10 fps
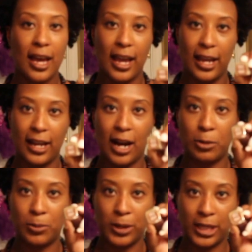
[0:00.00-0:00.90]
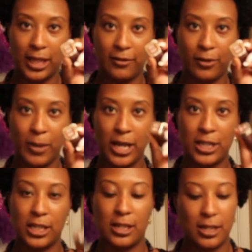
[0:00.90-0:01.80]
And I will put the
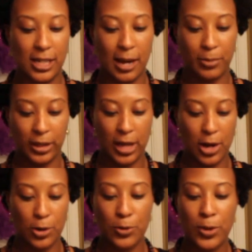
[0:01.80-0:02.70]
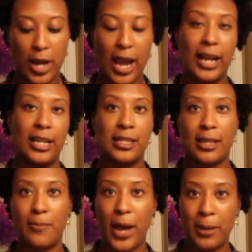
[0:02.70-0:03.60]
information down below, and it's
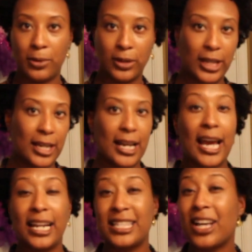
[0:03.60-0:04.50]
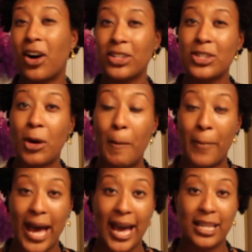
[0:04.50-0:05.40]
a Maybelline, and it's also a
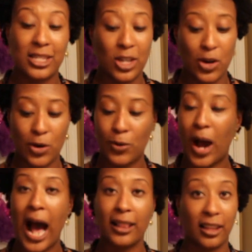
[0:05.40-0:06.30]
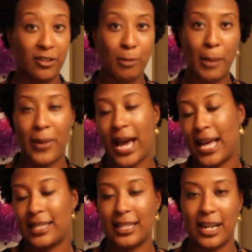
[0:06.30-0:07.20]
matte, so I love my
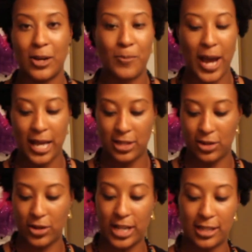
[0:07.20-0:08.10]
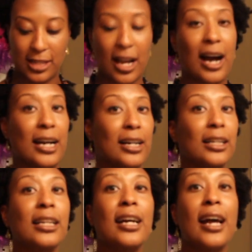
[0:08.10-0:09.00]
mattes, and I know mattes are in
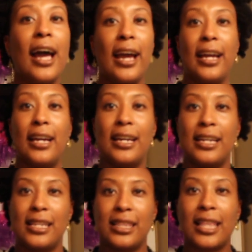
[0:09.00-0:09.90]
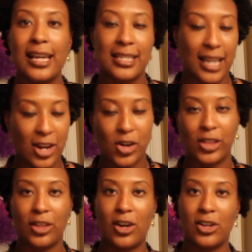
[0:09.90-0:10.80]
style, and they stay
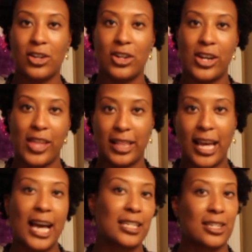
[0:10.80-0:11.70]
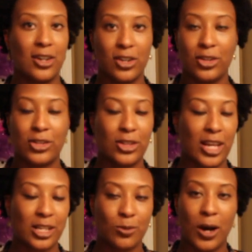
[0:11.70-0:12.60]
on longer and they last longer, so
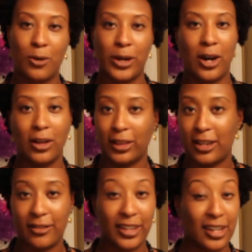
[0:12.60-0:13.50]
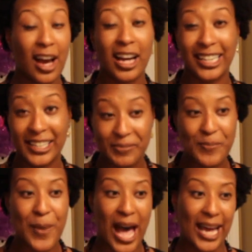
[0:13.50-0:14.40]
that's why we all love a good
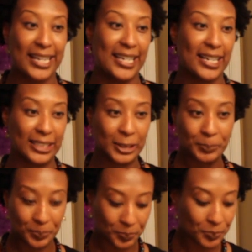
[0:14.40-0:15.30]
matte color.